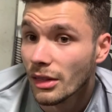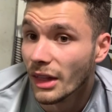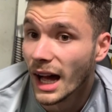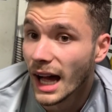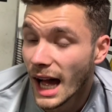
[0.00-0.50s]

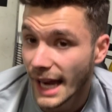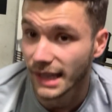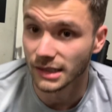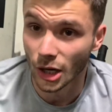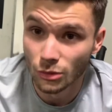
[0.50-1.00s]
that I
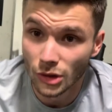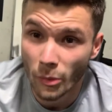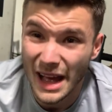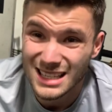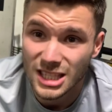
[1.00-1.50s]
can count
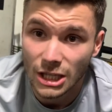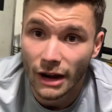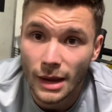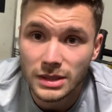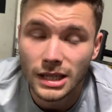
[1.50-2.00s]
them as three
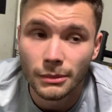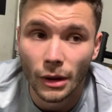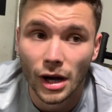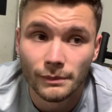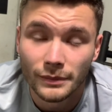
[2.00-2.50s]
reps.
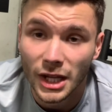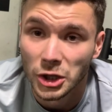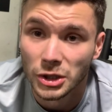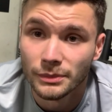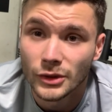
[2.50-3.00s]
But I
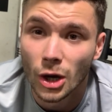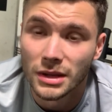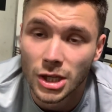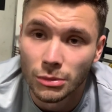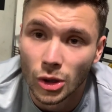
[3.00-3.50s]
don't know.
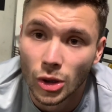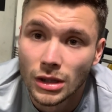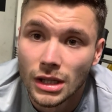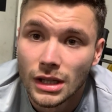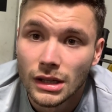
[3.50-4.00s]
Comment down below.
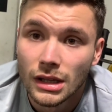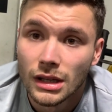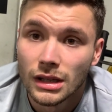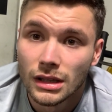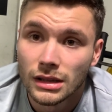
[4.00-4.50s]

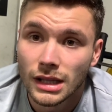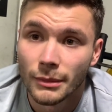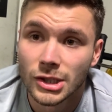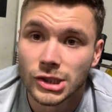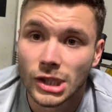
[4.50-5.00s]
Give
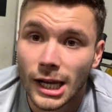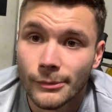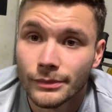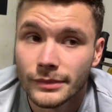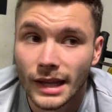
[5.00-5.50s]
me shit.
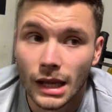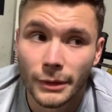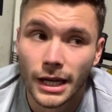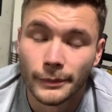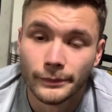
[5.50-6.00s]
Telling
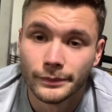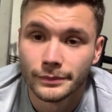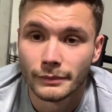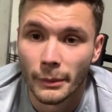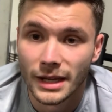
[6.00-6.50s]
me I'm
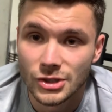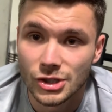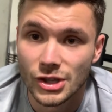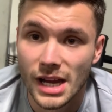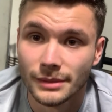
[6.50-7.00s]
my bench is
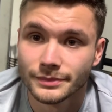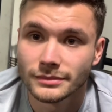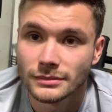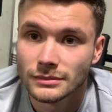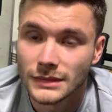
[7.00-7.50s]
shit.
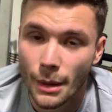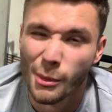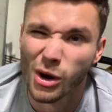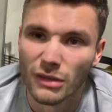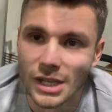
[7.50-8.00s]
Give me
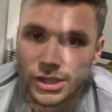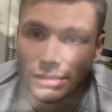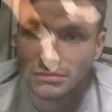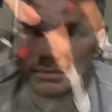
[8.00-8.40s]
motivation.